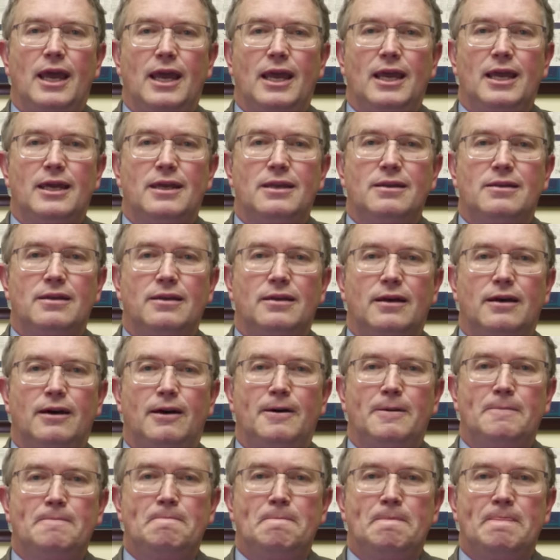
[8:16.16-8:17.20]

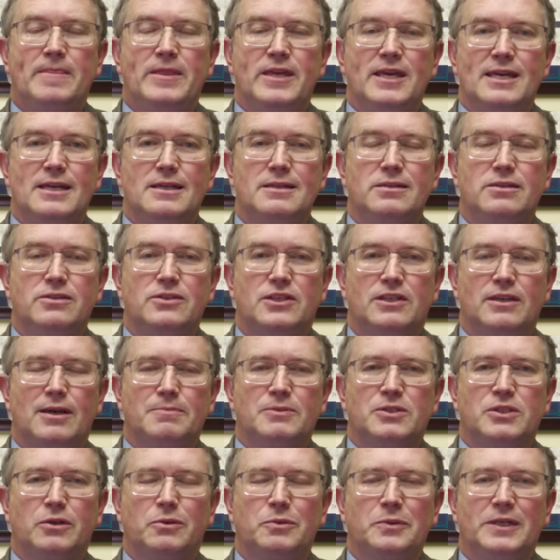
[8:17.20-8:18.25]
And then
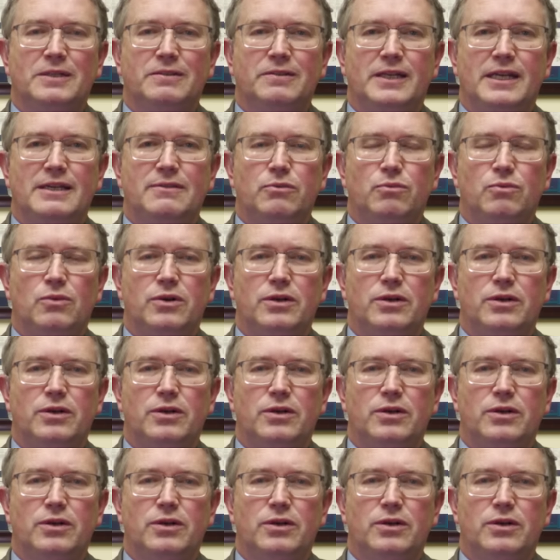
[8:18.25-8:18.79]
subsequently,